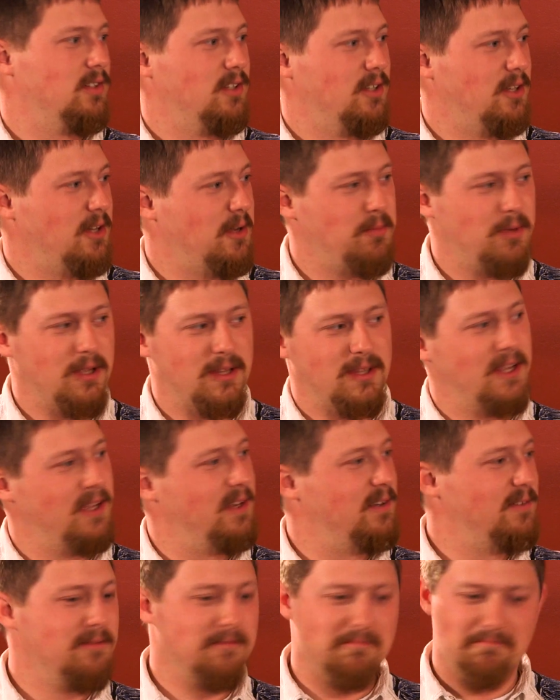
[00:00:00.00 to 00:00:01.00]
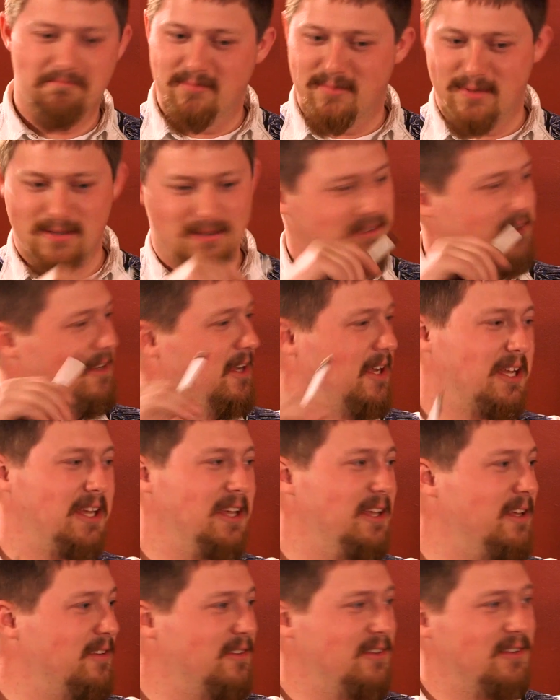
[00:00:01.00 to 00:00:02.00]
I bet that,
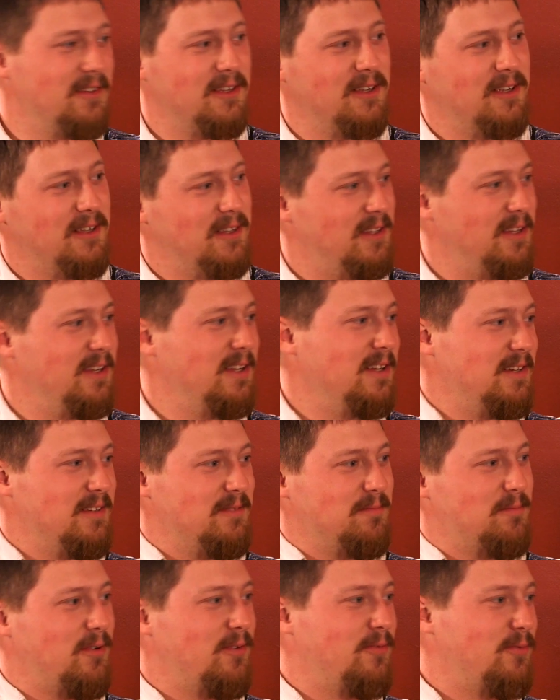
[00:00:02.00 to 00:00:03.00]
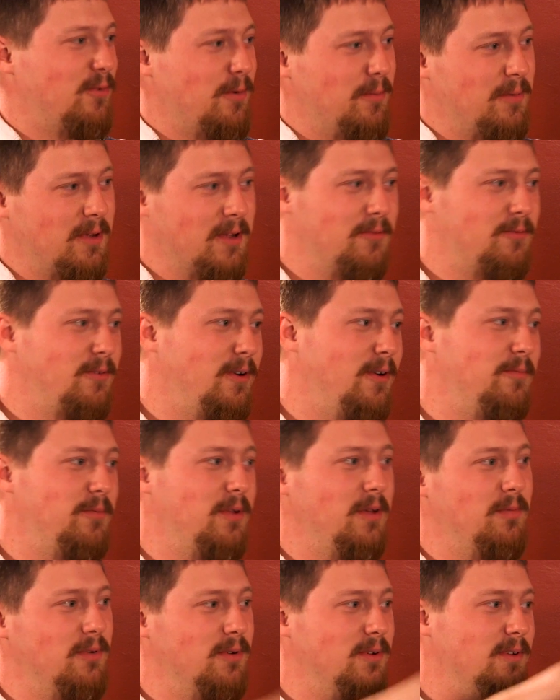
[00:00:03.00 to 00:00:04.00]
again, the performing in front of
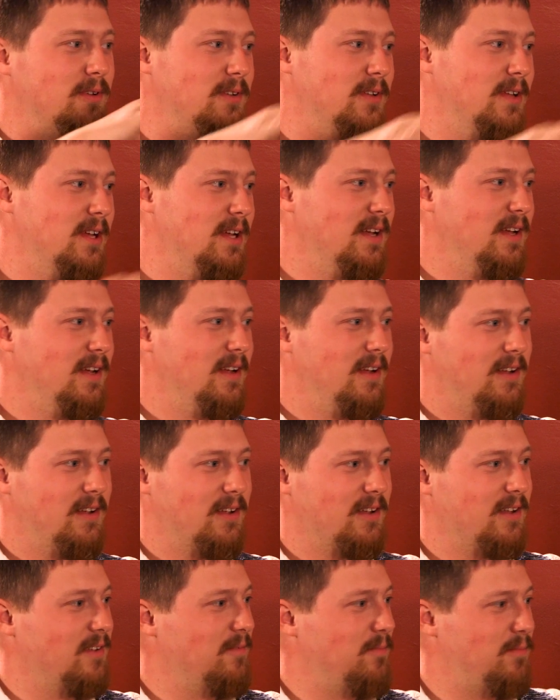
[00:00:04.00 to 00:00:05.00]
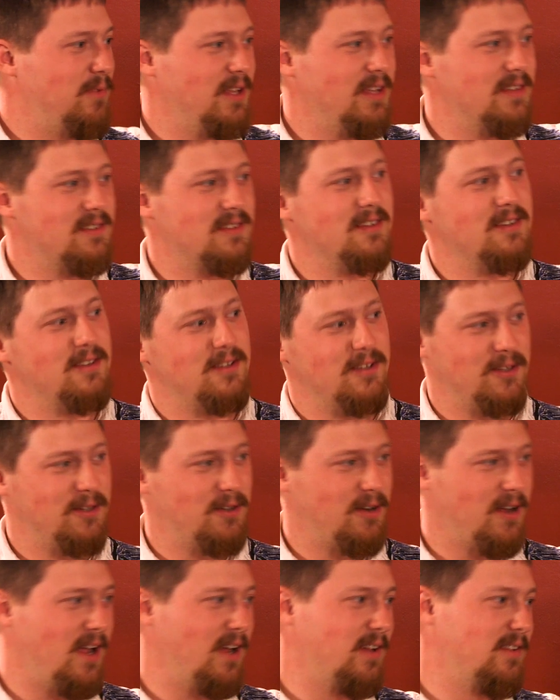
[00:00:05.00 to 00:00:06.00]
people plays into
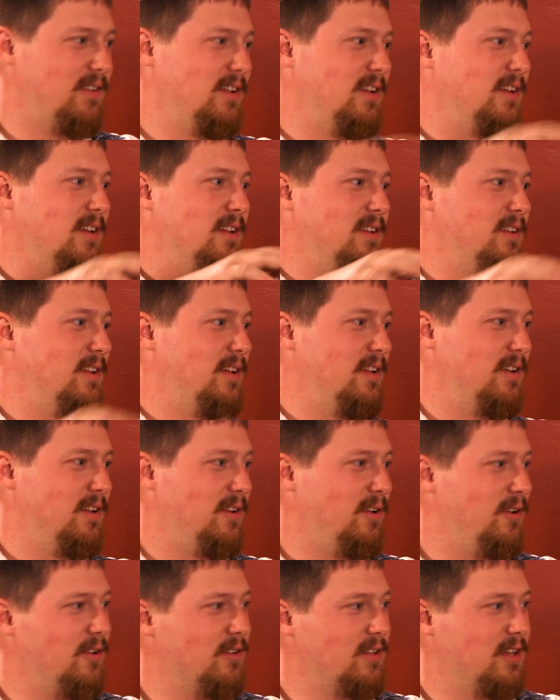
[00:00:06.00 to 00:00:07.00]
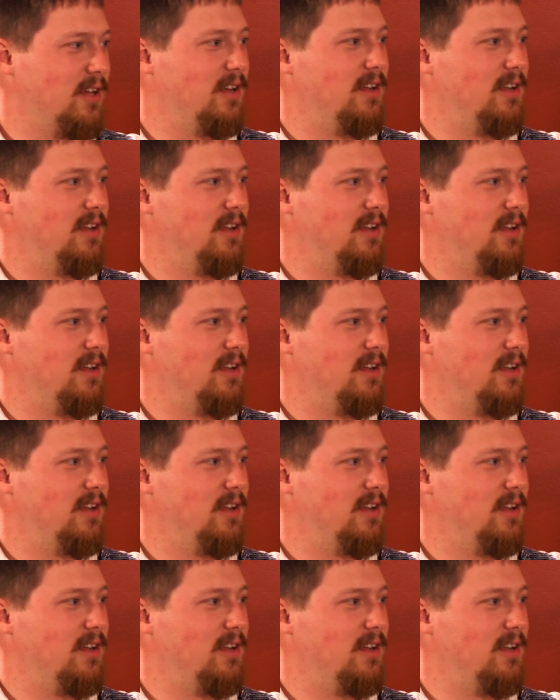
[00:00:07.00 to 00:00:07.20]
your acting, and it all kind